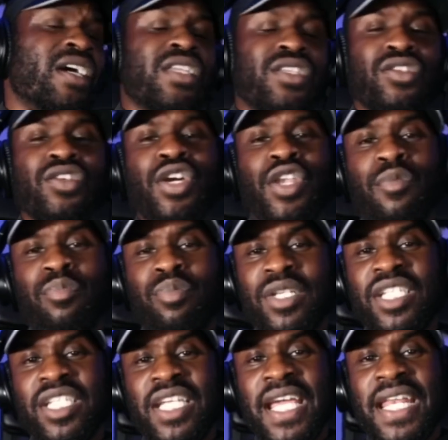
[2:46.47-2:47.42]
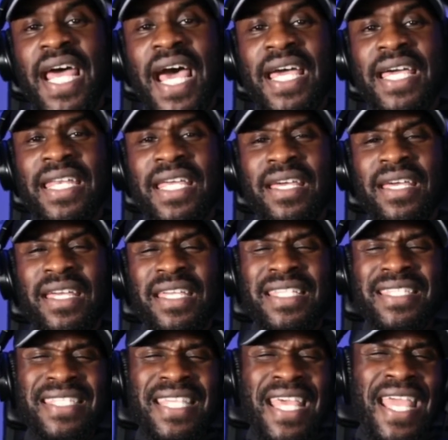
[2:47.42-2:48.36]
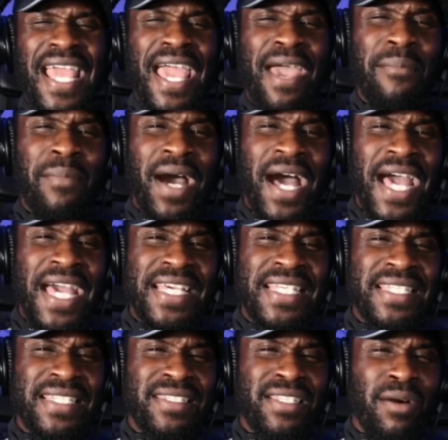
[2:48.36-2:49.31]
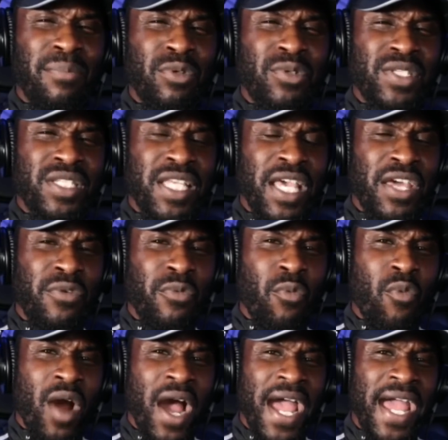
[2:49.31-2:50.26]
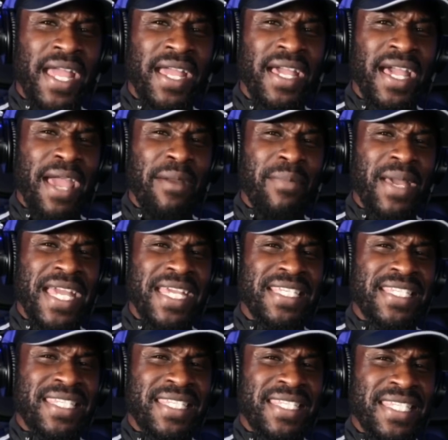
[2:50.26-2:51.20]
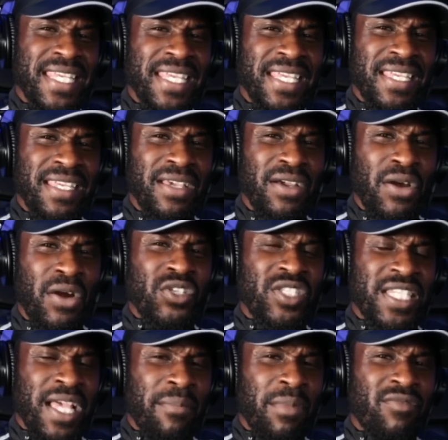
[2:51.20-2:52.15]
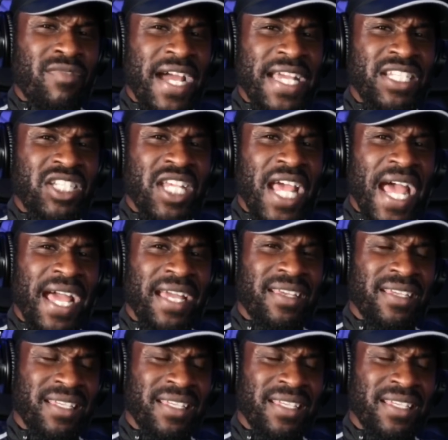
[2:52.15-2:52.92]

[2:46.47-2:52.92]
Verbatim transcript: You could appreciate that, innit? He say M I Z Z Y M A C or Samurai Jack.